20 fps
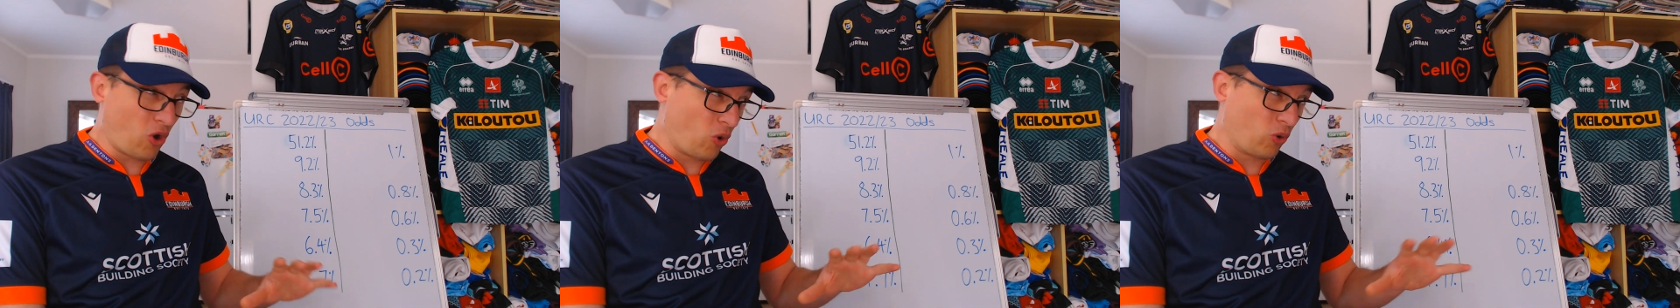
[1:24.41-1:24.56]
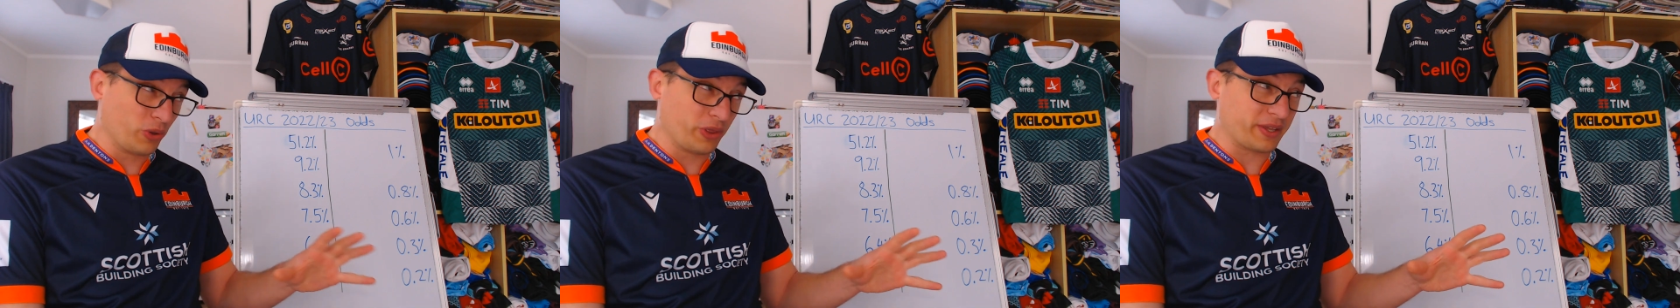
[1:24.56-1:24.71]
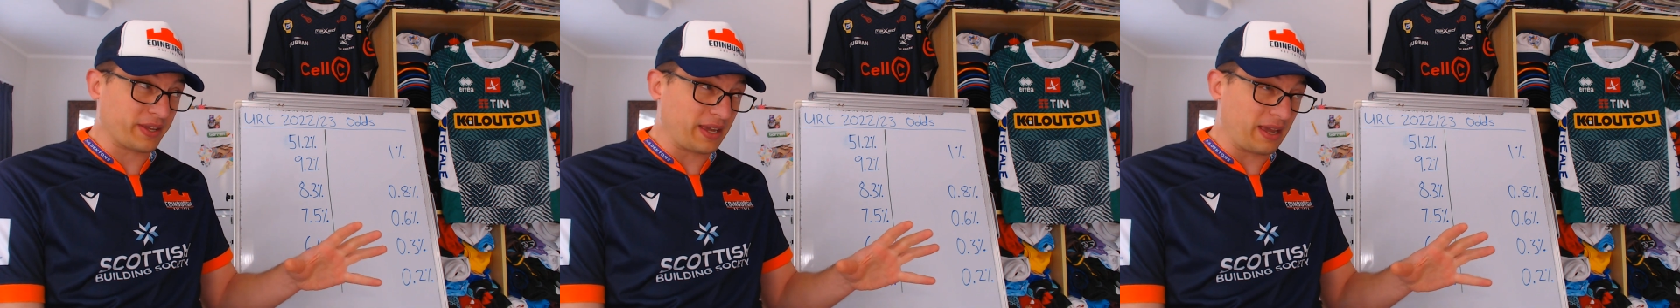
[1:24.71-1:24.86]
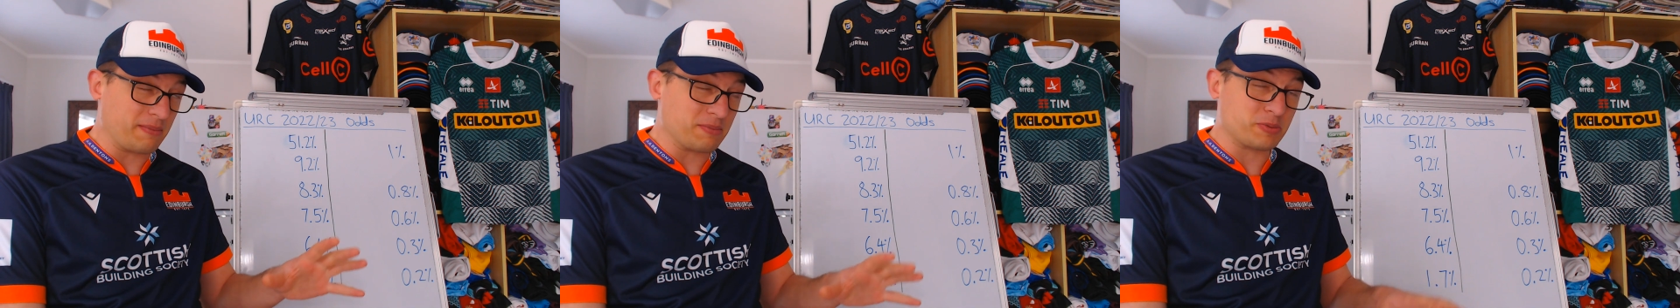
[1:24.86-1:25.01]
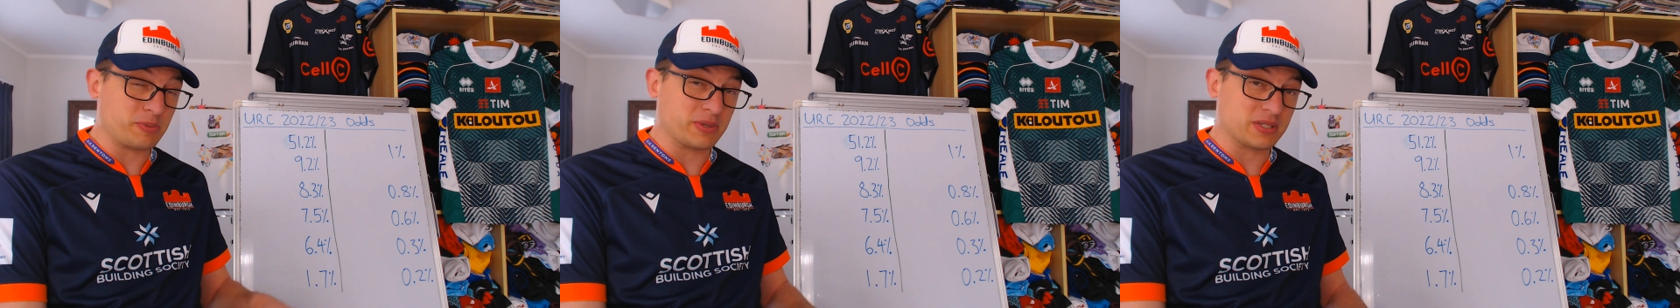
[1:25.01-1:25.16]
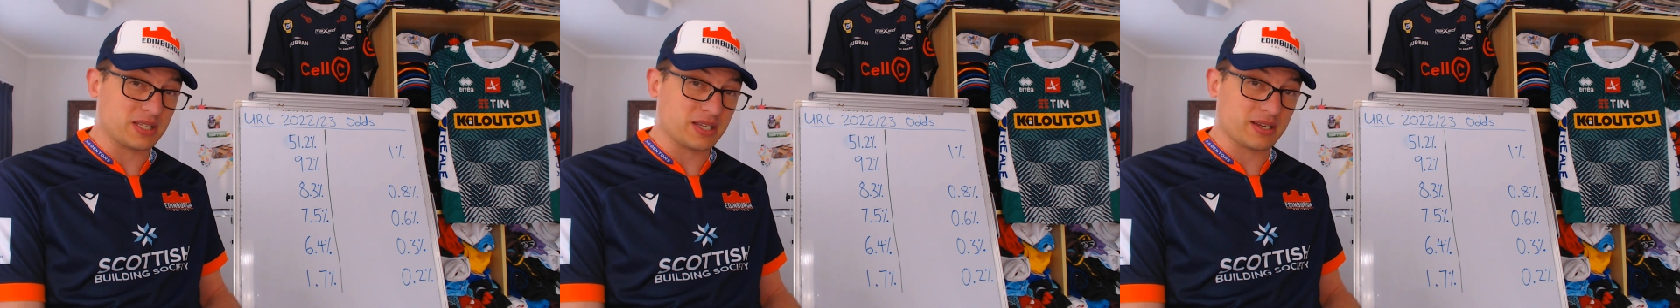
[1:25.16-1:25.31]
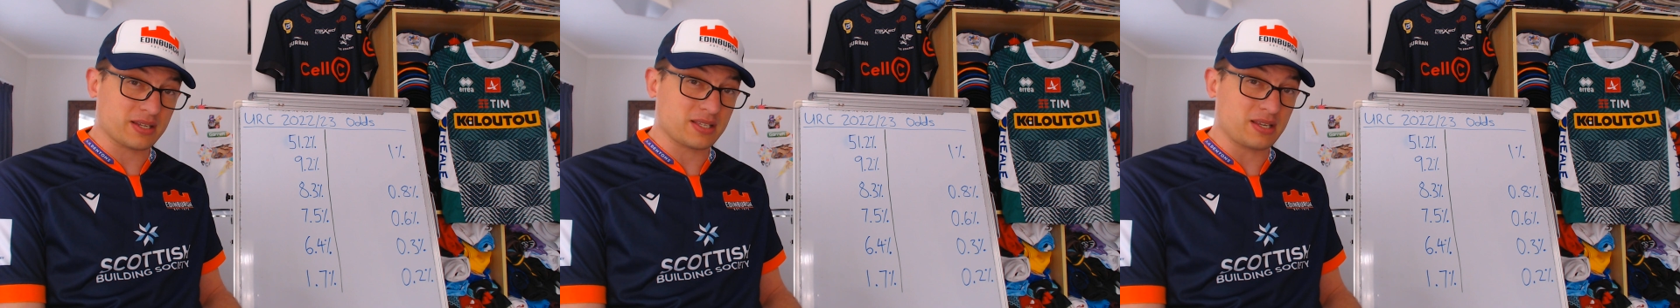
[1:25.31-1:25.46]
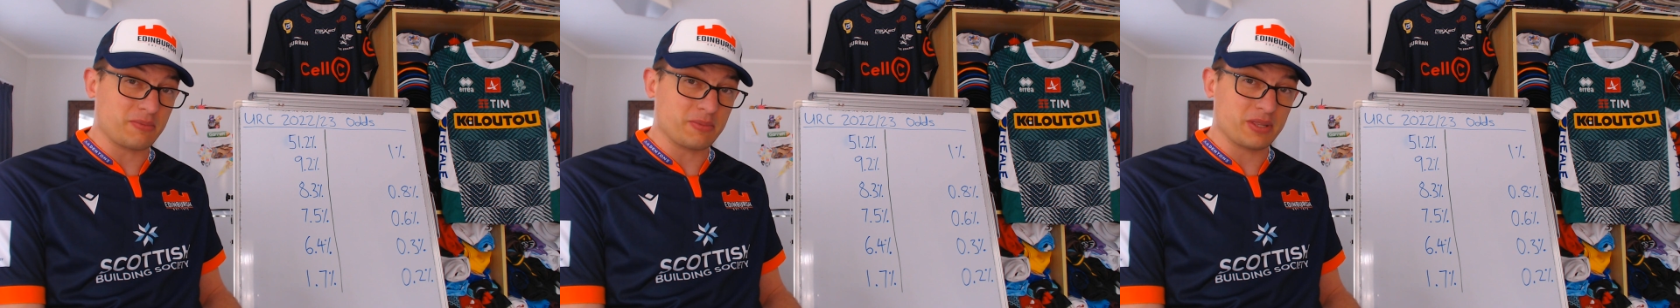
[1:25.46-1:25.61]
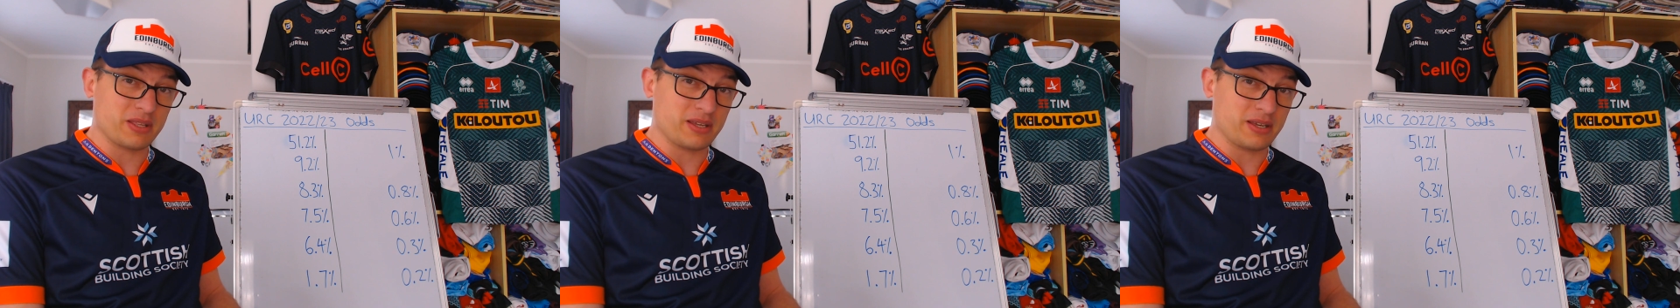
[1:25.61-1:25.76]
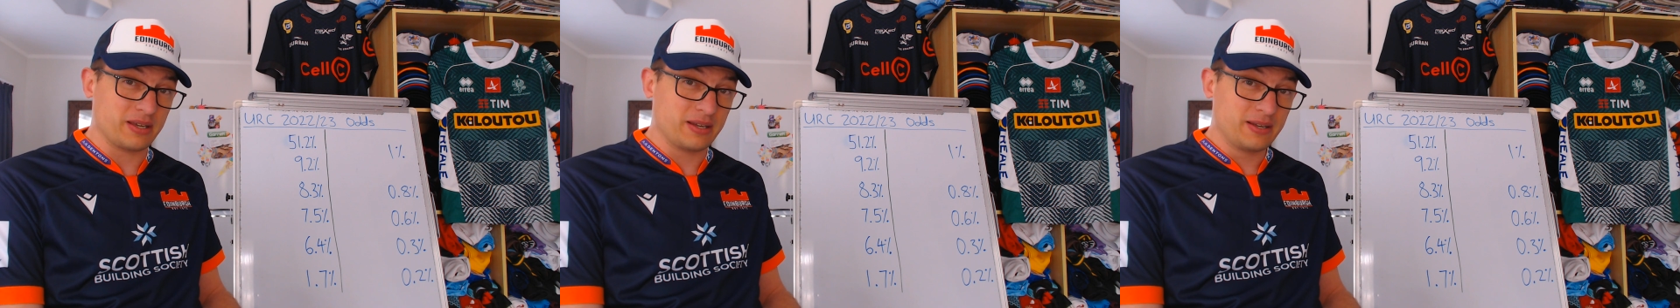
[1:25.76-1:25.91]
all the games, but like some
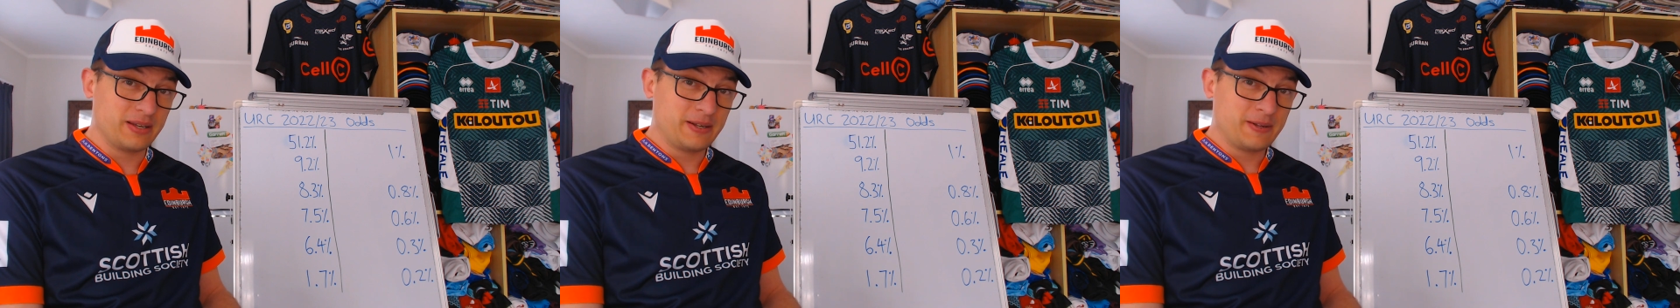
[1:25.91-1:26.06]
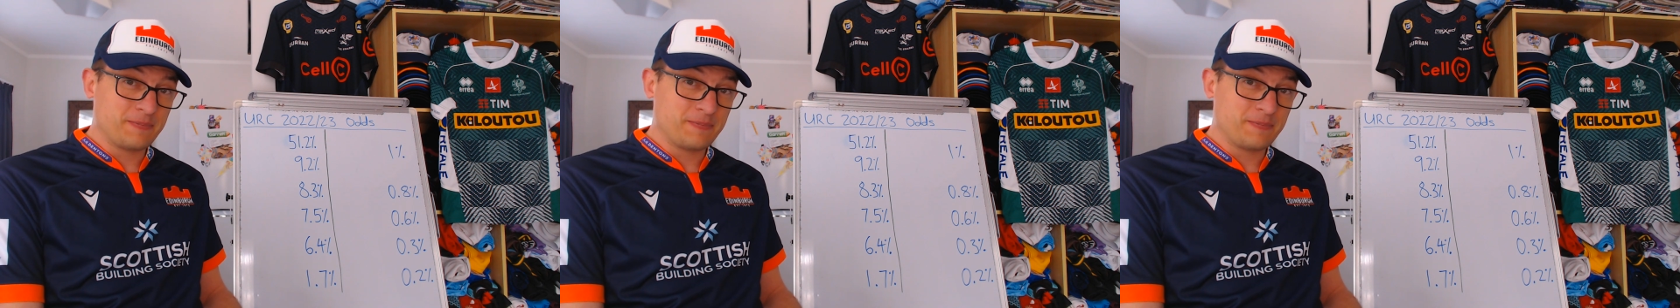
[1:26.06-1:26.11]
of the